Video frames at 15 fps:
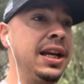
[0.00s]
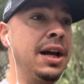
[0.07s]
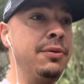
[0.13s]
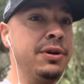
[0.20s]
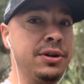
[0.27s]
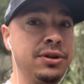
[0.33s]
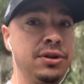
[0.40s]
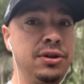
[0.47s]
I
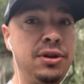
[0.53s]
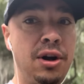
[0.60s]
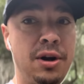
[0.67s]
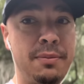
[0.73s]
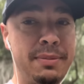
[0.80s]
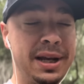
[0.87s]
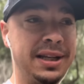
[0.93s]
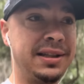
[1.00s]
want to
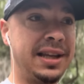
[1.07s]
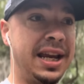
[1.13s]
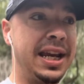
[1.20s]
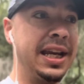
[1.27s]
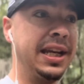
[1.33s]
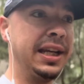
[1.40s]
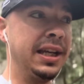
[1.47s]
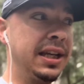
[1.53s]
start by
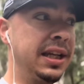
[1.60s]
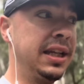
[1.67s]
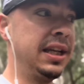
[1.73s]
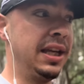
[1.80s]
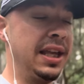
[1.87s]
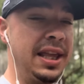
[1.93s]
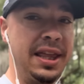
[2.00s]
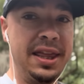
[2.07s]
saying
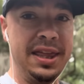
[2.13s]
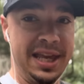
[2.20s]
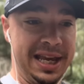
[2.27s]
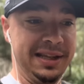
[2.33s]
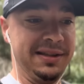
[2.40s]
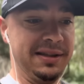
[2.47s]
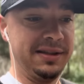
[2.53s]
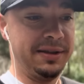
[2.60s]

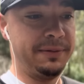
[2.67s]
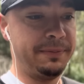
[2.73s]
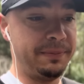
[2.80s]
this.